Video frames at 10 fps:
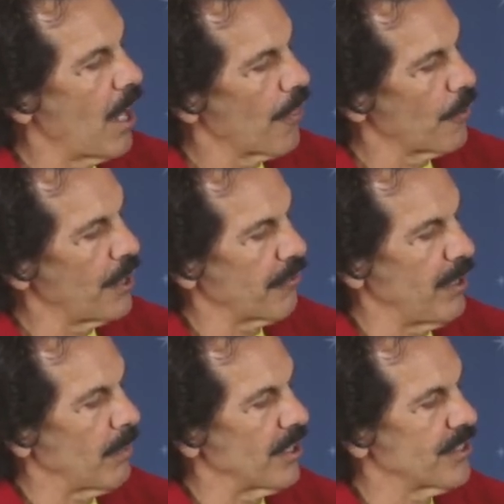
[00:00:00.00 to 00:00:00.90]

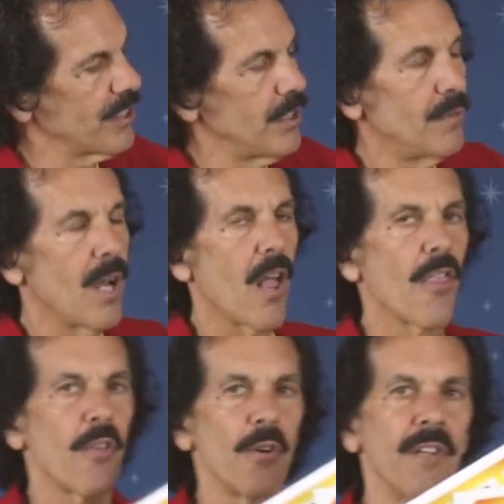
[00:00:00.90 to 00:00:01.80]
33 plus 2,
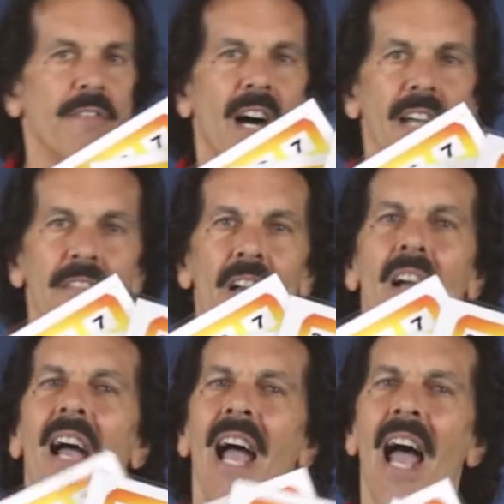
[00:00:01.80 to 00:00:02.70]
35.
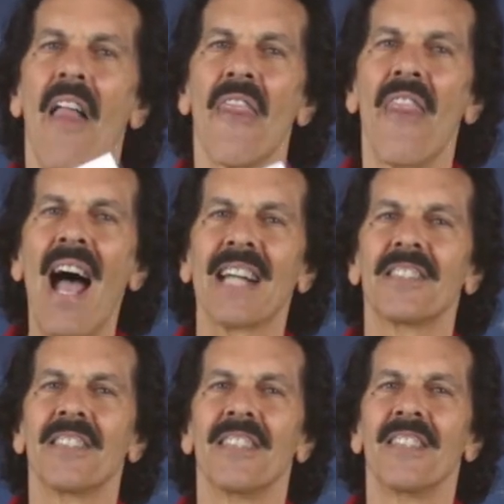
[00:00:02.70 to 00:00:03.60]
And that